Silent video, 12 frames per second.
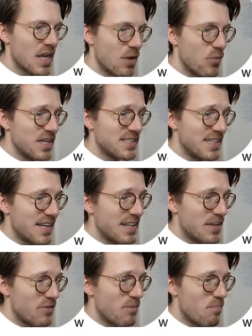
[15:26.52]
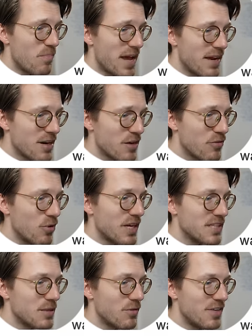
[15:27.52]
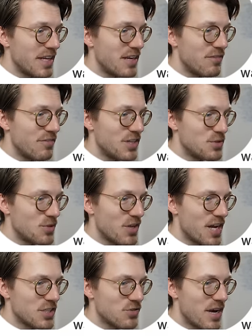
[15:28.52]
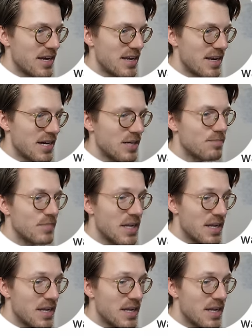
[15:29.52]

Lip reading: And we can see that even better if we look at some of the individual nights right here.